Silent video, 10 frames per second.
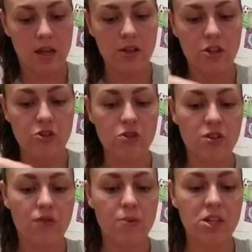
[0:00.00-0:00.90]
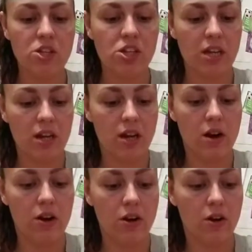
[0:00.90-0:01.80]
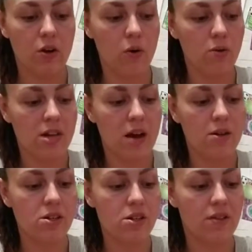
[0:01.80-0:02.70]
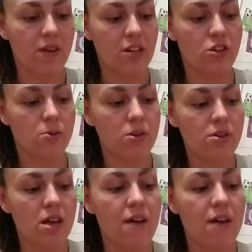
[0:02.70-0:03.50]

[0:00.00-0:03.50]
Now the juices from the chicken are going to go down into the vegetables.